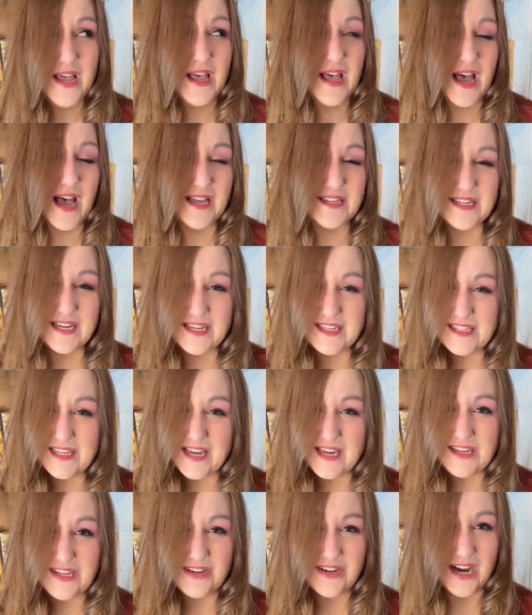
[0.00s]
As I
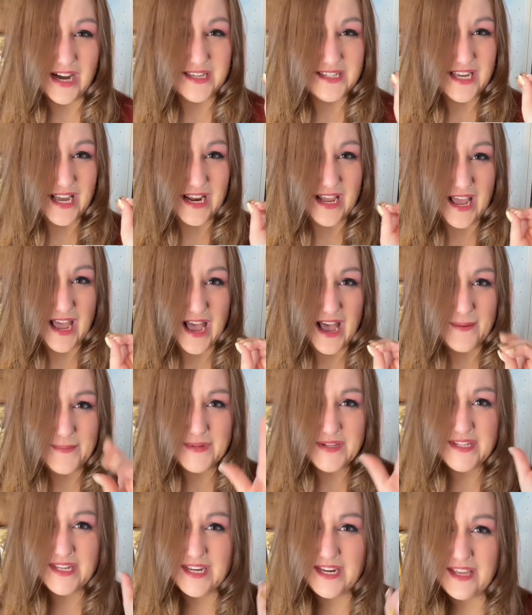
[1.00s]
said, you got Teddy
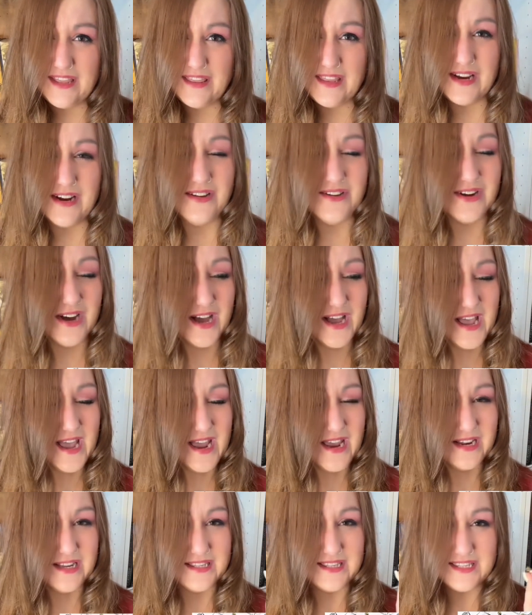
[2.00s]
Hamilton in there. You got
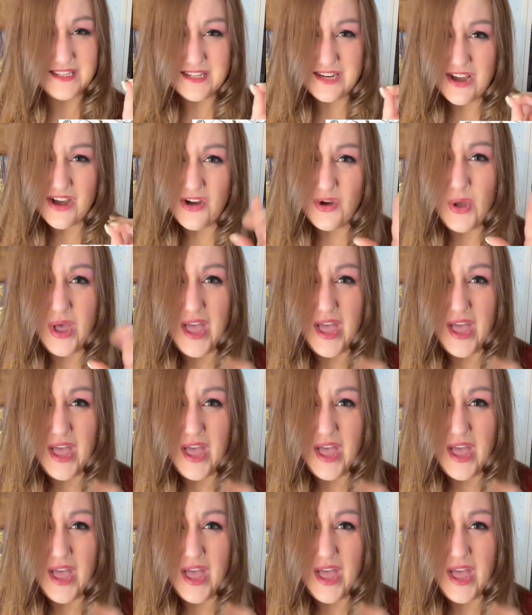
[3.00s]
Aiden Snow.